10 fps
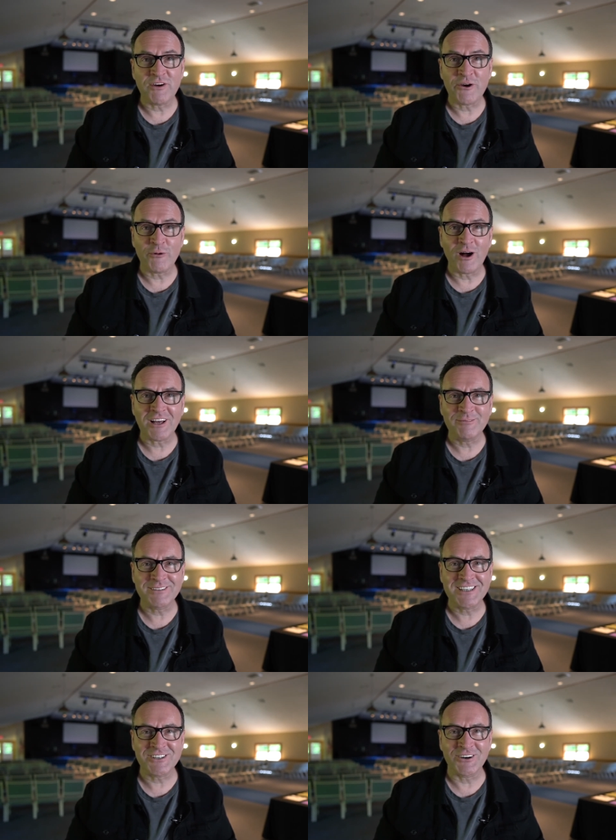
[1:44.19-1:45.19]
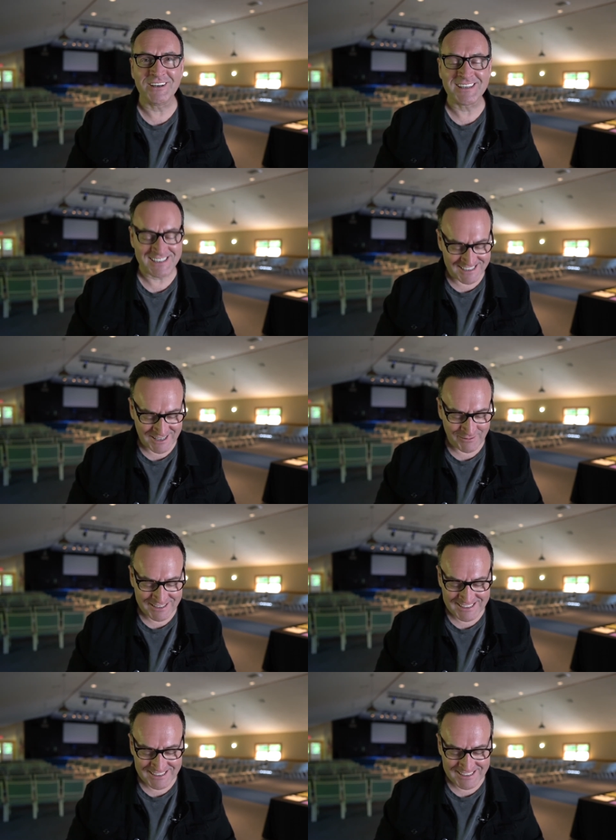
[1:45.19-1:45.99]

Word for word: very welcome to join us this coming